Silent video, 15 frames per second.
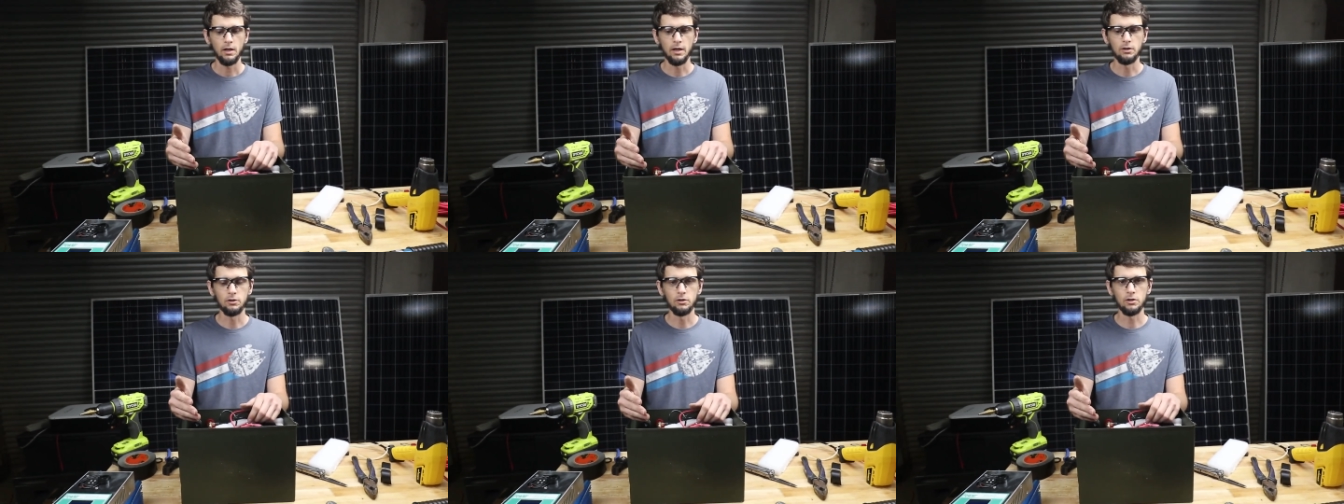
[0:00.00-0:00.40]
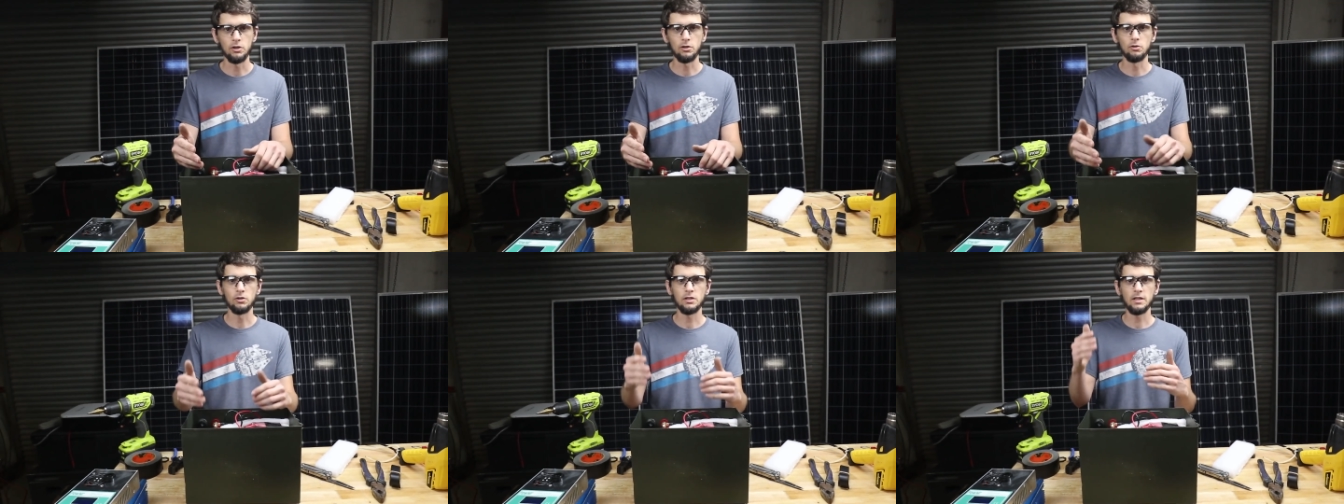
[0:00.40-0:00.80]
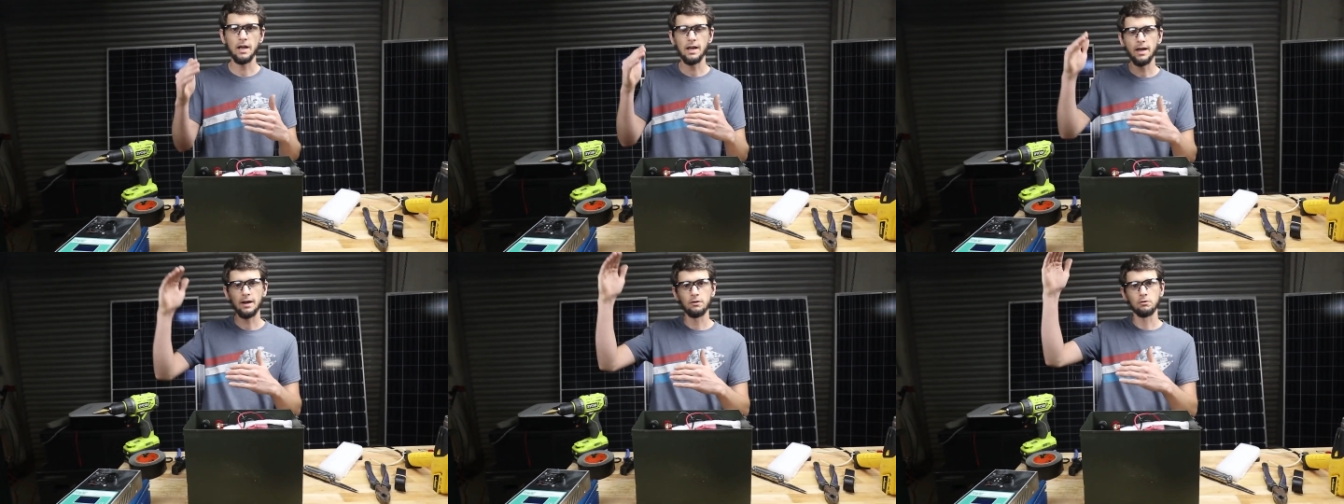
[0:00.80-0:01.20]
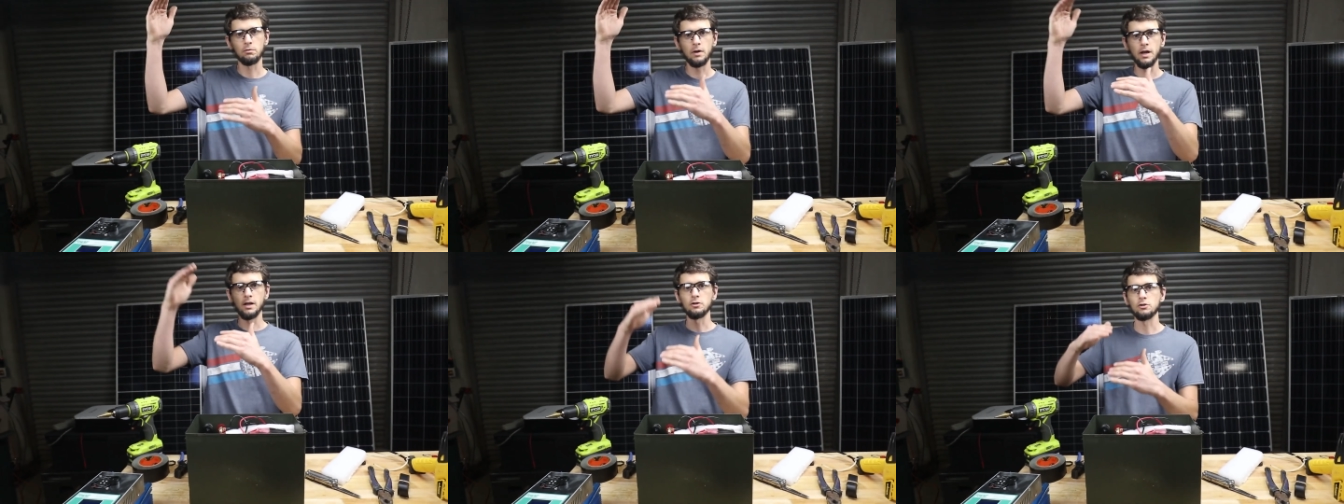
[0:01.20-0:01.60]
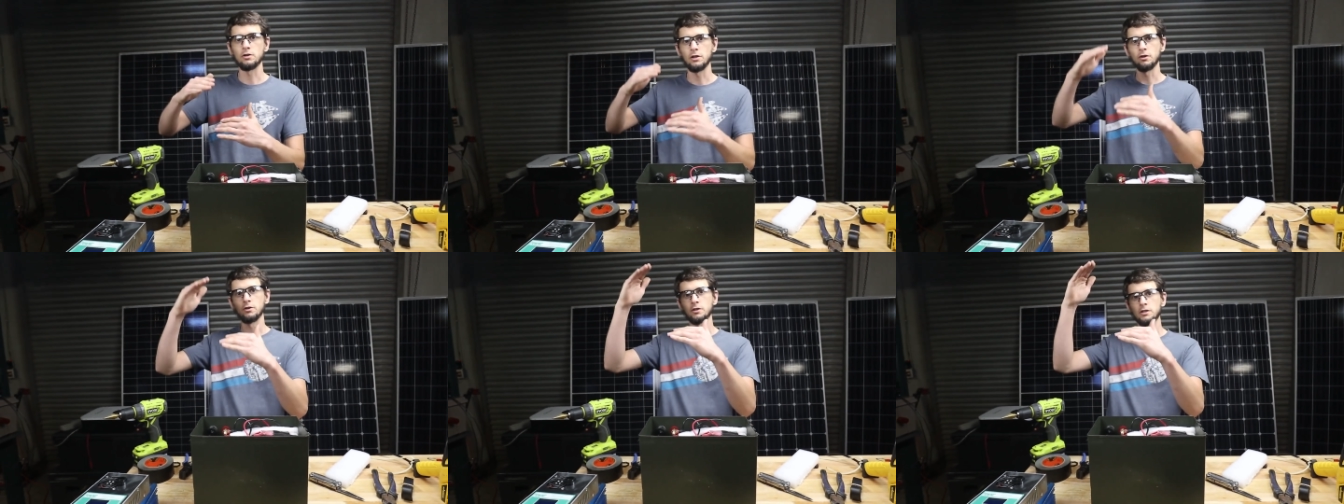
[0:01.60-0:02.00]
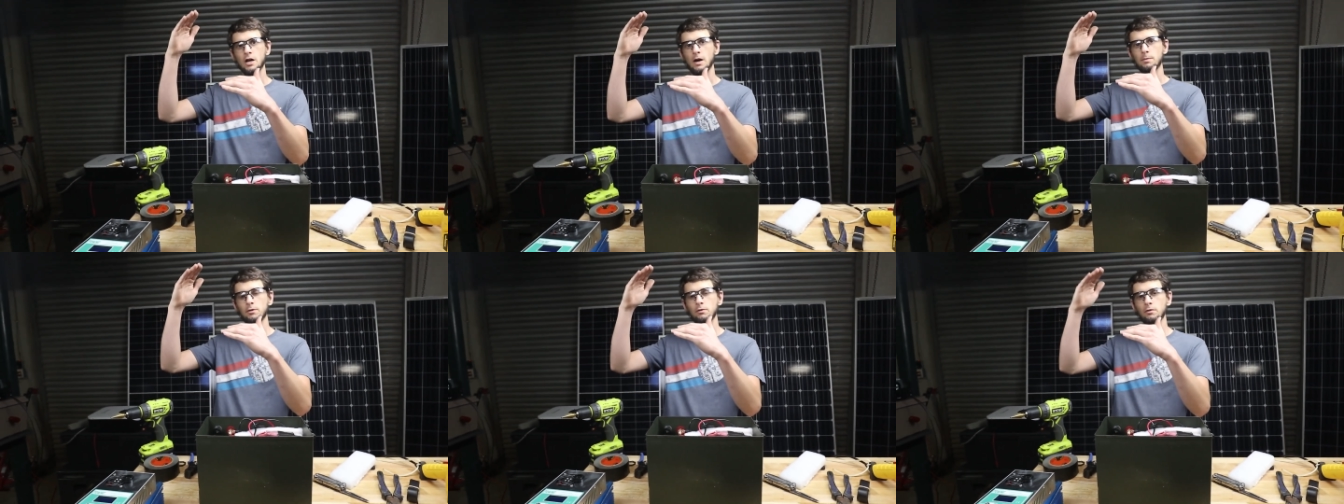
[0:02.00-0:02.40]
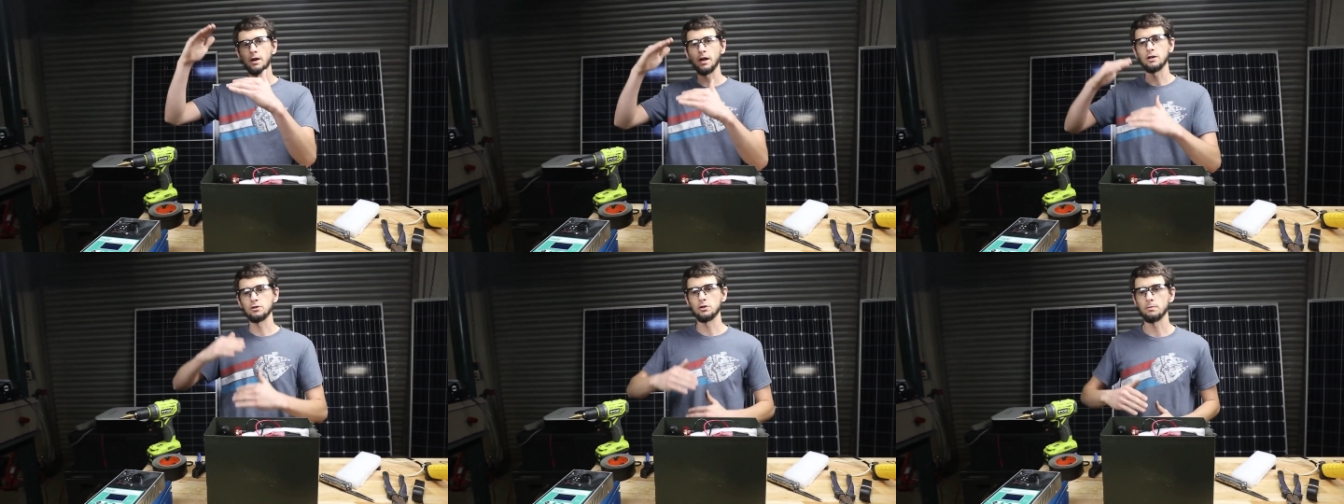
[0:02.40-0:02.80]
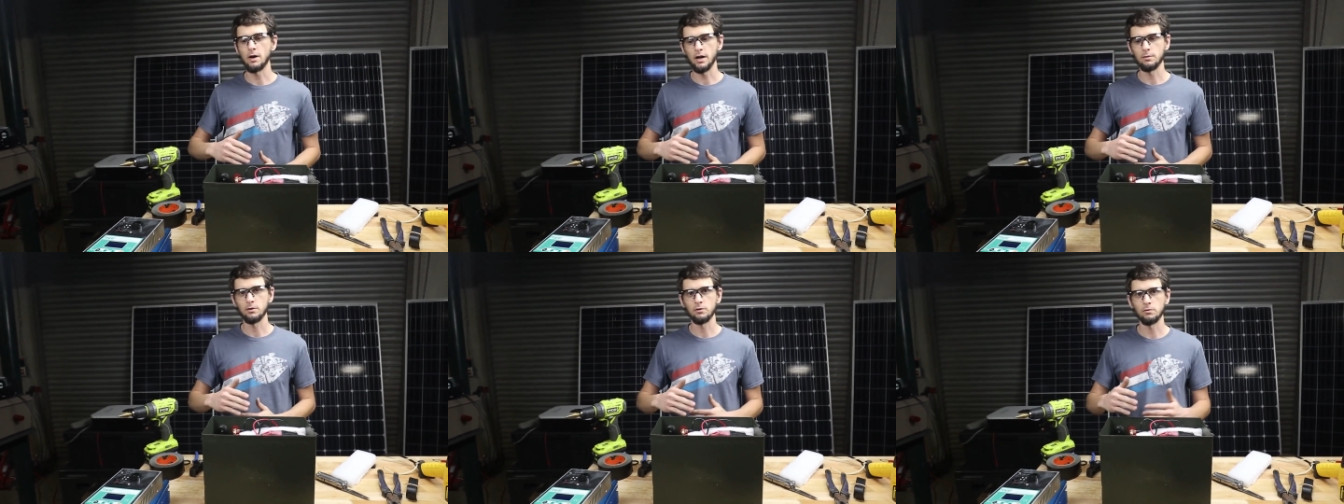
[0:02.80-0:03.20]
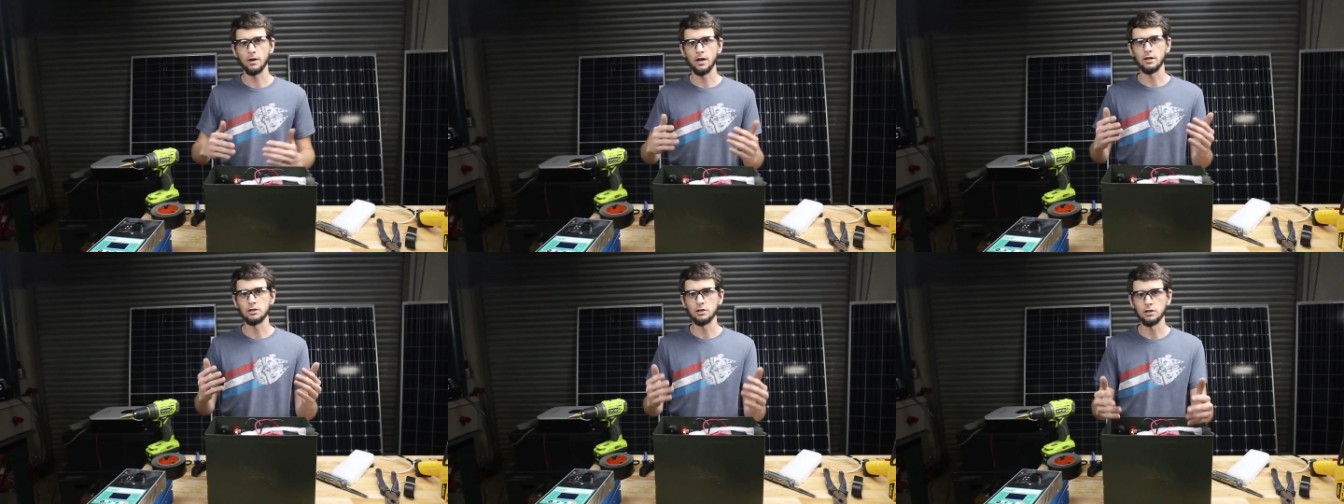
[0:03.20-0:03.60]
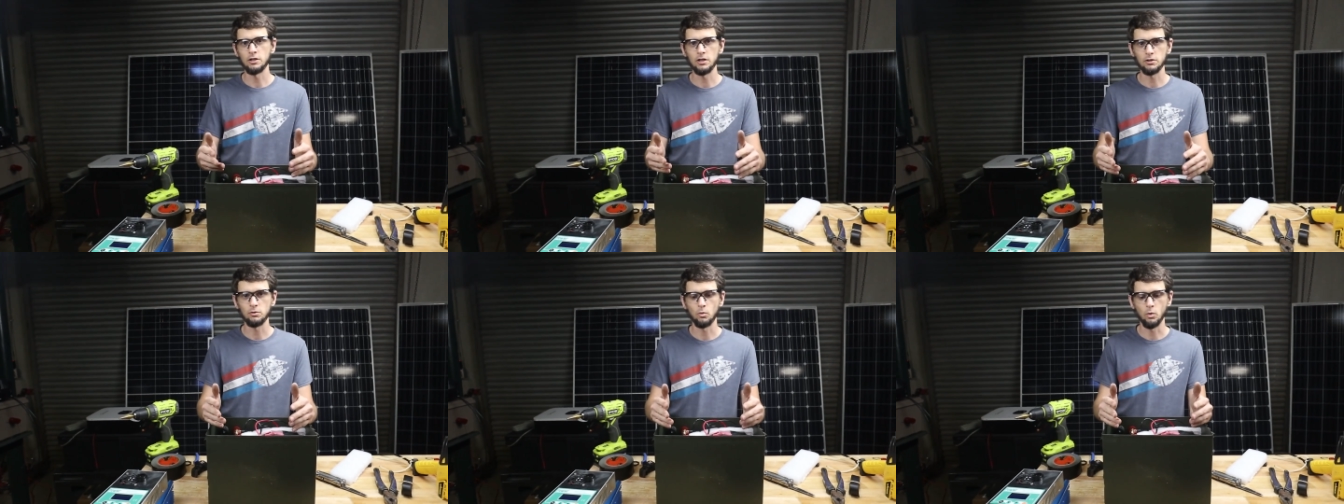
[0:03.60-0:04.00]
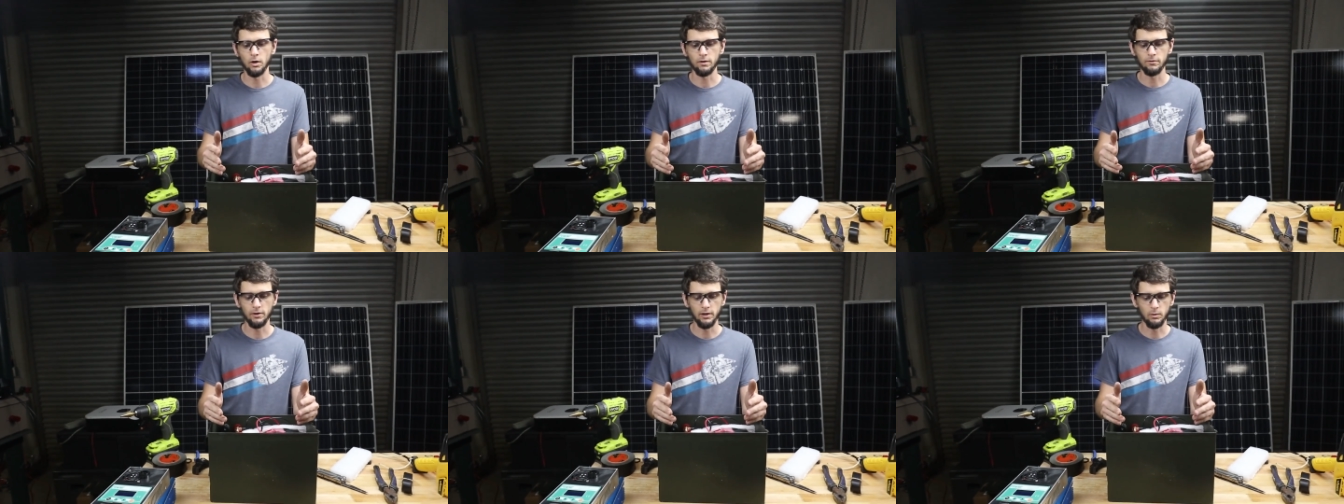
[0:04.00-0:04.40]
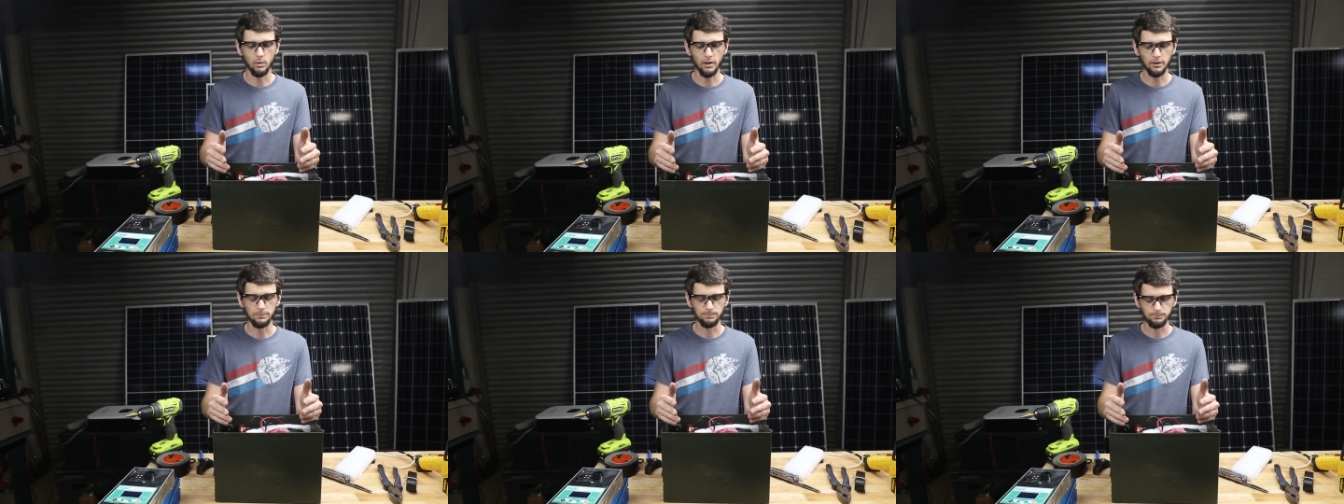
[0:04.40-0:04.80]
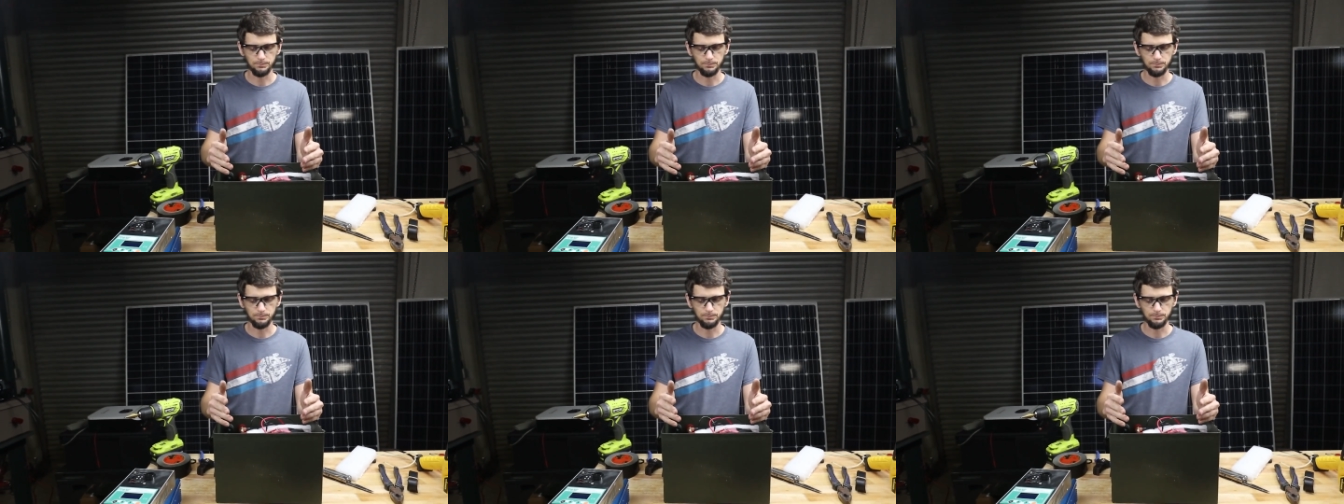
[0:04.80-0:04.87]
And so you stay out of the range. You're either on the top of the range or the bottom of the range, and it doesn't work very well.